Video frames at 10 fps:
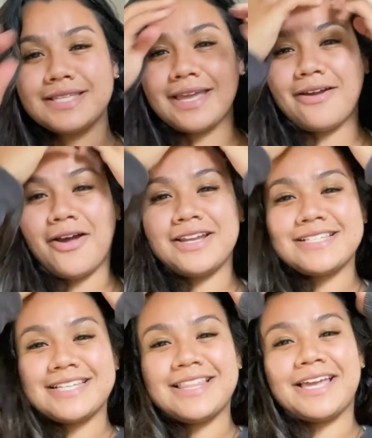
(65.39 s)
Like,
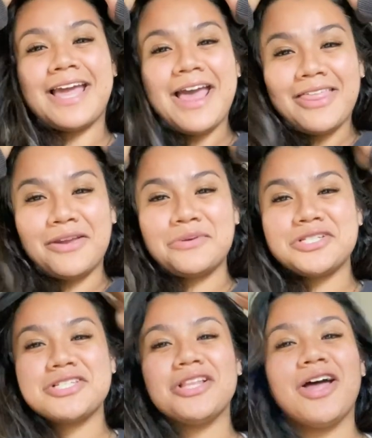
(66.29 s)
honestly, like, there was
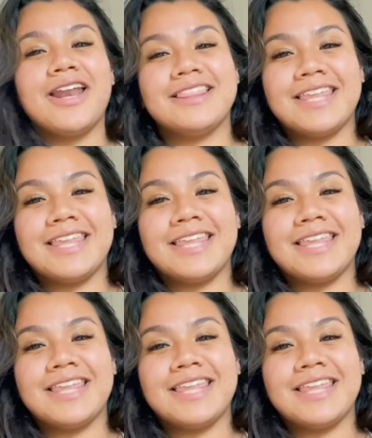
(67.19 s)
just a lot of